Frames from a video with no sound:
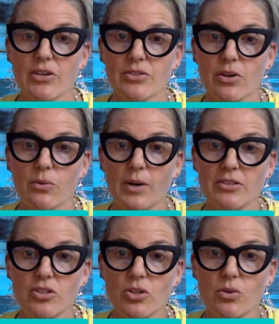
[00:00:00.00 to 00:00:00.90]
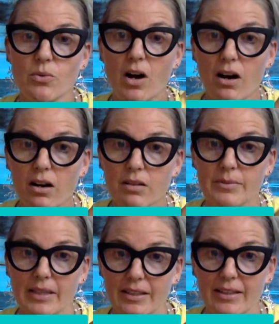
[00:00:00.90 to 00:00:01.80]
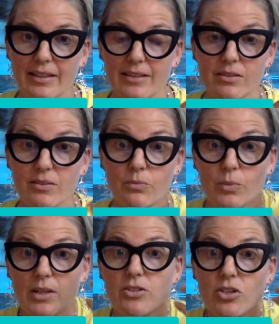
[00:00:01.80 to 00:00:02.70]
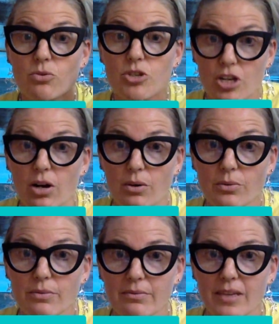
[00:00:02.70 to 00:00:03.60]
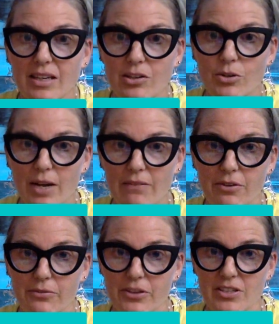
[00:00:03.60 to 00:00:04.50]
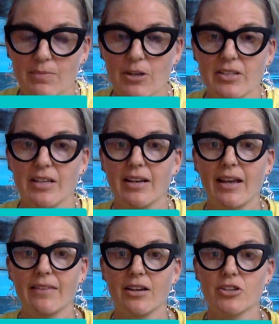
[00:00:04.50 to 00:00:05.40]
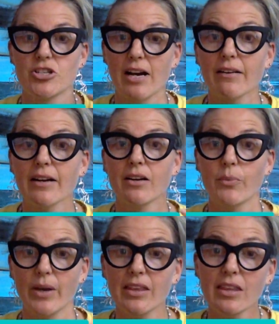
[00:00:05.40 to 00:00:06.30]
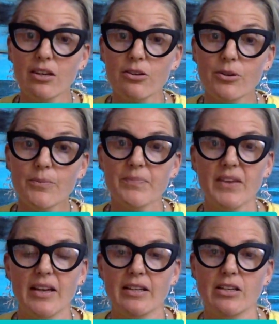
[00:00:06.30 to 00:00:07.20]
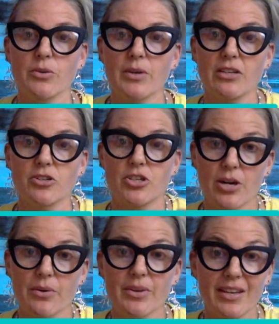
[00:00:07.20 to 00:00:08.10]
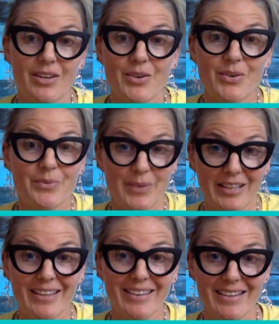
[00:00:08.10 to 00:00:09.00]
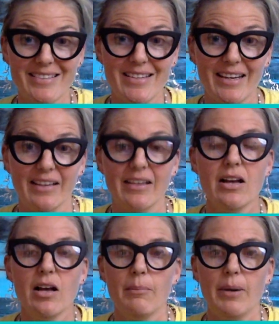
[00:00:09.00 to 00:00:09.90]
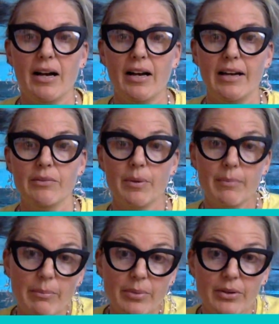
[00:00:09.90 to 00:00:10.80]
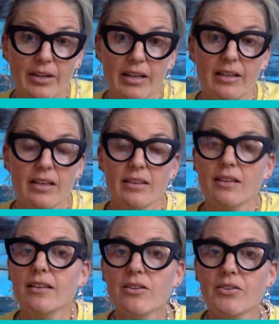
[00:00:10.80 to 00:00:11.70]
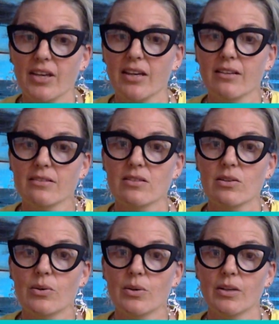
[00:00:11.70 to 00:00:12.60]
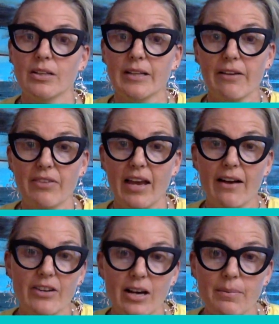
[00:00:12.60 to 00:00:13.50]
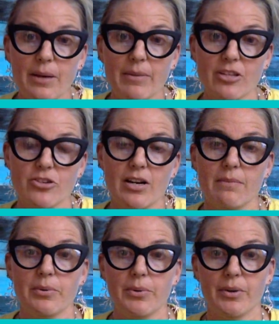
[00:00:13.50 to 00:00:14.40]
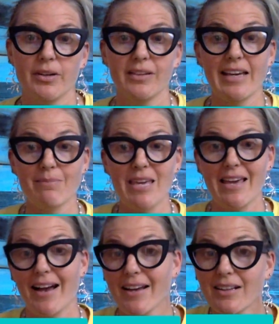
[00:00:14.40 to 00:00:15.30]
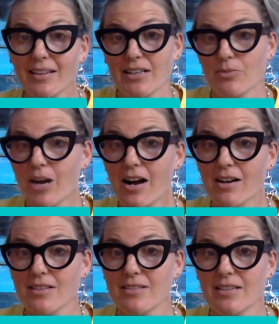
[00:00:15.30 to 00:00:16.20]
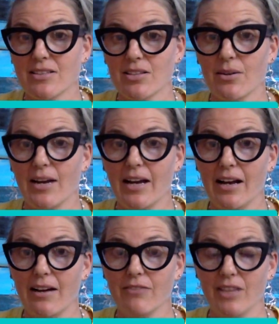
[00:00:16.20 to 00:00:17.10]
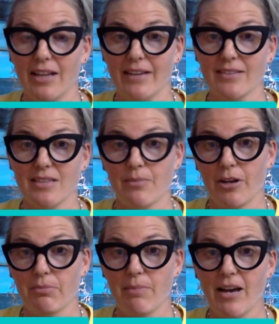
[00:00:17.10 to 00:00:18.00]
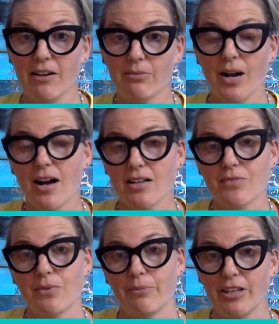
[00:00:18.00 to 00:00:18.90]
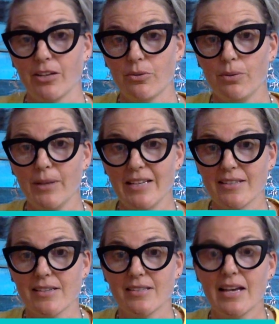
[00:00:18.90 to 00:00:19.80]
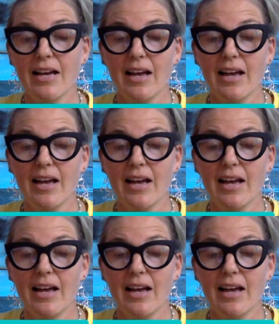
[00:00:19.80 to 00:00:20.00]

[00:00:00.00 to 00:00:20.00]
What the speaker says: So once you are really, once you show that you're grateful for this person and they're sharing with you, and you can show that you're really listening by remembering the little things, or if they have an upcoming trip, or like me, I collect rocks. And so I have clients that bring me back rocks from really cool places.